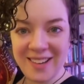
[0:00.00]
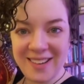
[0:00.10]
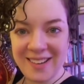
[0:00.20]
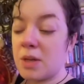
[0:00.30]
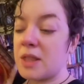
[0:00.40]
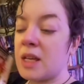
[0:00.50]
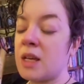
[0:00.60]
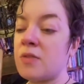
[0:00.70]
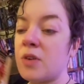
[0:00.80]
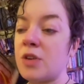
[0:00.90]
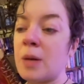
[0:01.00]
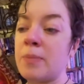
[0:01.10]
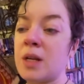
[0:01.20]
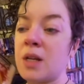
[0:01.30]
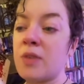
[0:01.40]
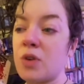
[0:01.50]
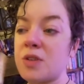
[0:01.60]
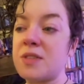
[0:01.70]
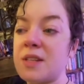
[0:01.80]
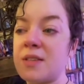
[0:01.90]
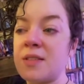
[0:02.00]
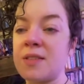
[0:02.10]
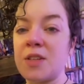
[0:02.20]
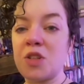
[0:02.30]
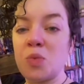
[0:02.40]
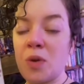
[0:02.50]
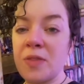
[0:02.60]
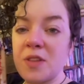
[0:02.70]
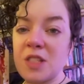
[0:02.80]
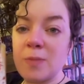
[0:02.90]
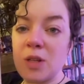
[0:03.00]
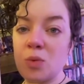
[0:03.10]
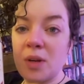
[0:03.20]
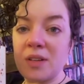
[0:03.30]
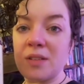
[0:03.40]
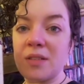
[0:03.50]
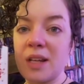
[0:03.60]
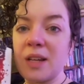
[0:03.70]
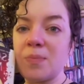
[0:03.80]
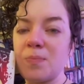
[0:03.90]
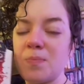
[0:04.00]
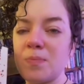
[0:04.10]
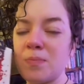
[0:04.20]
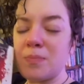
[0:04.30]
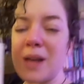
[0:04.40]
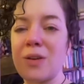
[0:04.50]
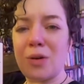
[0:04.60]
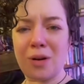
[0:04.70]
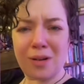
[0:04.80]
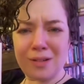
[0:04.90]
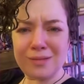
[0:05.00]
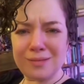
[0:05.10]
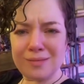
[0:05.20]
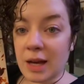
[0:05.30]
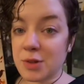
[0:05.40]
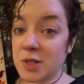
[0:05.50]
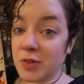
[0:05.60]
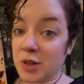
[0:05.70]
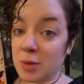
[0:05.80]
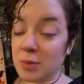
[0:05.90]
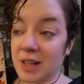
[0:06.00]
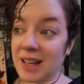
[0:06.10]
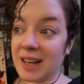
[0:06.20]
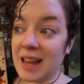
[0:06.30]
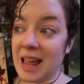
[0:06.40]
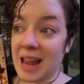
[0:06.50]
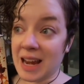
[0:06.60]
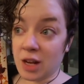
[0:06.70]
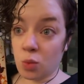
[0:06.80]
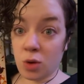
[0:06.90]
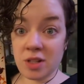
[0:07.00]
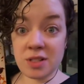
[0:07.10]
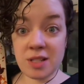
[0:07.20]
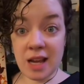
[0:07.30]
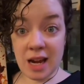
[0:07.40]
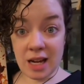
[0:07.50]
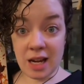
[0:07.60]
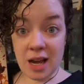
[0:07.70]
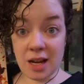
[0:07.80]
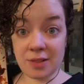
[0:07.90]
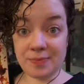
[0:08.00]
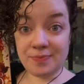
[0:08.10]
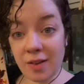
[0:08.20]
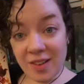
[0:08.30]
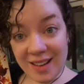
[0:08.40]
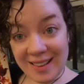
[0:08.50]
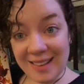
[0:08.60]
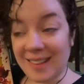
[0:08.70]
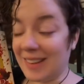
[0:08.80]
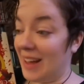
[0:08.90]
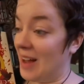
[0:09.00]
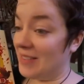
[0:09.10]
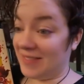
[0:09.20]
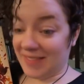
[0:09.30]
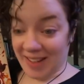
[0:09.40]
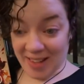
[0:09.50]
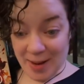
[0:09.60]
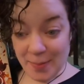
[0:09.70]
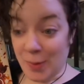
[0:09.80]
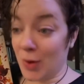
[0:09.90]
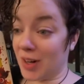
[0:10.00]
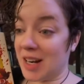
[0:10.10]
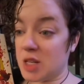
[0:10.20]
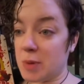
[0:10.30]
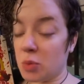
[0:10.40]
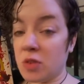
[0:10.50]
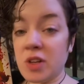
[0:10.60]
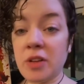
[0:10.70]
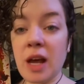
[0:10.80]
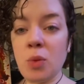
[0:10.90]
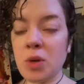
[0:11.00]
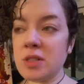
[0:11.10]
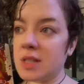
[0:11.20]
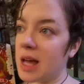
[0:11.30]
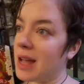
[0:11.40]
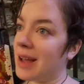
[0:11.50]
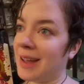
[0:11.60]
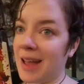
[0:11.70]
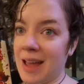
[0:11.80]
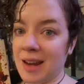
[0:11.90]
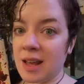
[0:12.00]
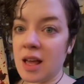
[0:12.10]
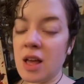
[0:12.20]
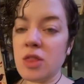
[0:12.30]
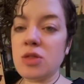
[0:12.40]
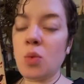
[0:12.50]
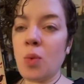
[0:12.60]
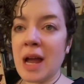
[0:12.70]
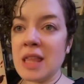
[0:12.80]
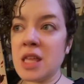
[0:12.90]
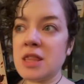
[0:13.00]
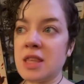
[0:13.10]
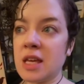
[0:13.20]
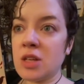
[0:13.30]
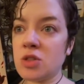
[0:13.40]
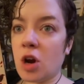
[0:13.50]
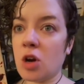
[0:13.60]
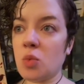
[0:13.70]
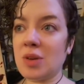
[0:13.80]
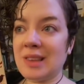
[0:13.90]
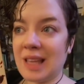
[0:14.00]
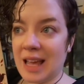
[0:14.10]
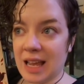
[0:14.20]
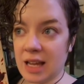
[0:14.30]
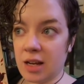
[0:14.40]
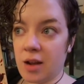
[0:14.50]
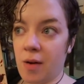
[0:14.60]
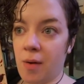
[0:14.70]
But the info dumping never ceases. I just want this to be written like better. House of Earth and Blood 81 to 89. A, a, lot, a lot more has been revealed. I will say, again, the way that things are relayed